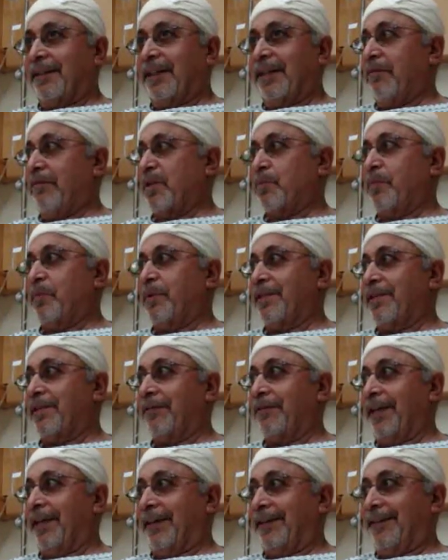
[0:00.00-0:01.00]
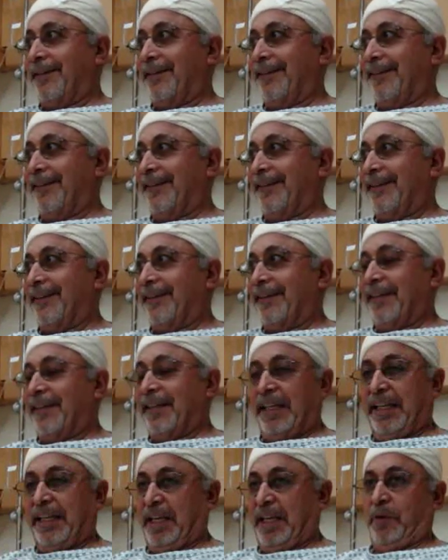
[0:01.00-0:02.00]
it was piece of cake.
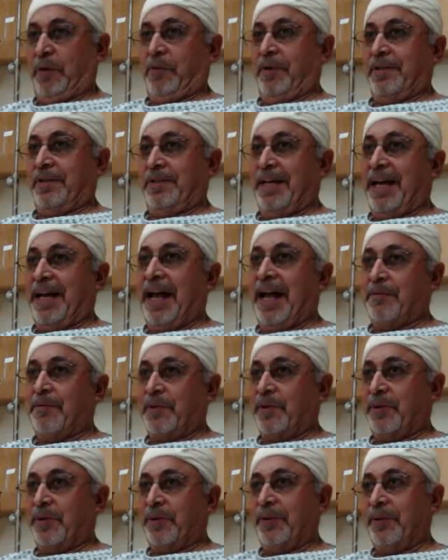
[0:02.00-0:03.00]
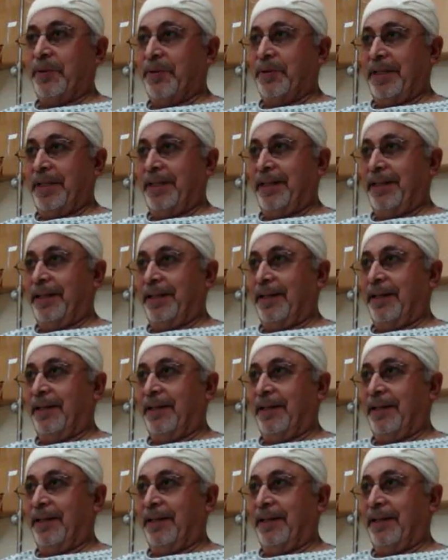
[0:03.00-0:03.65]
He was absolutely,